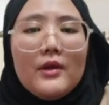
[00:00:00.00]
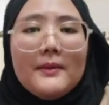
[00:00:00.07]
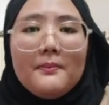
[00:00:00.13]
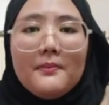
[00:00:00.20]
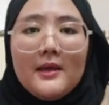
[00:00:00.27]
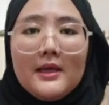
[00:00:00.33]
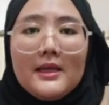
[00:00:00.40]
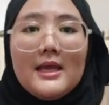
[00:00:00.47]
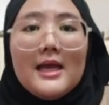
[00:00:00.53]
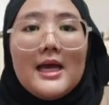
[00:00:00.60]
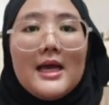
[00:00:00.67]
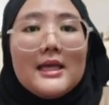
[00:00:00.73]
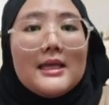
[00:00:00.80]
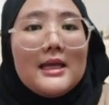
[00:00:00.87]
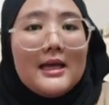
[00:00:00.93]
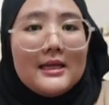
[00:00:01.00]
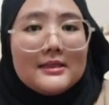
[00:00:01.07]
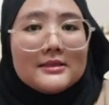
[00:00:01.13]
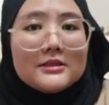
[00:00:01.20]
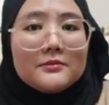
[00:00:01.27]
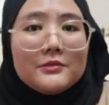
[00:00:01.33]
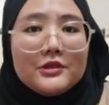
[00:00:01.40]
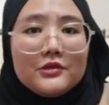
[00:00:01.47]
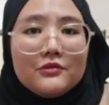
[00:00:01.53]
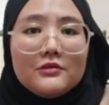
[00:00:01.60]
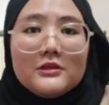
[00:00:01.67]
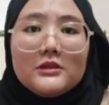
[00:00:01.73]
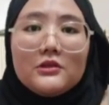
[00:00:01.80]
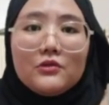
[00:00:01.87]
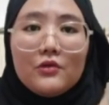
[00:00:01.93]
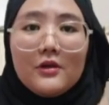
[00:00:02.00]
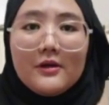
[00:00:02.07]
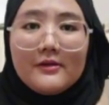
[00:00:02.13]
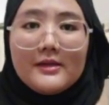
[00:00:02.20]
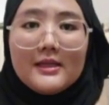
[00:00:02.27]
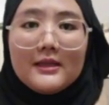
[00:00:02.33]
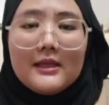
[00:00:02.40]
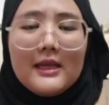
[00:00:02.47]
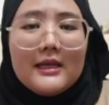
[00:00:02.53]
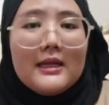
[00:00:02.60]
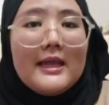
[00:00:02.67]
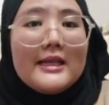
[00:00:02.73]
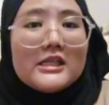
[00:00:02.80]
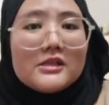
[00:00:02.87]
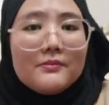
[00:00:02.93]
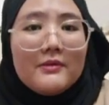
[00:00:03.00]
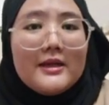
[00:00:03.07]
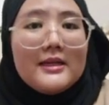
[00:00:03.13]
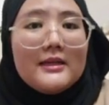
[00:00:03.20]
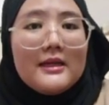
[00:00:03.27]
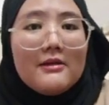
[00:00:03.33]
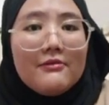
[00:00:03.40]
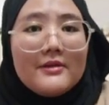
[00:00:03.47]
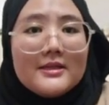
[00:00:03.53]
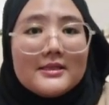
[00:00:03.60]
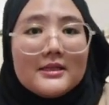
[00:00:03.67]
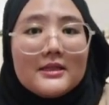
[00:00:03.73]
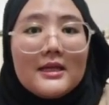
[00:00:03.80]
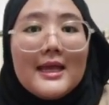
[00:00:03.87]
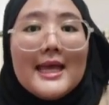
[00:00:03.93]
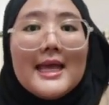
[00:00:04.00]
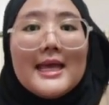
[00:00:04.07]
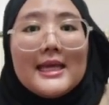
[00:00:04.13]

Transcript: whereby I ask my students to create and explain their reason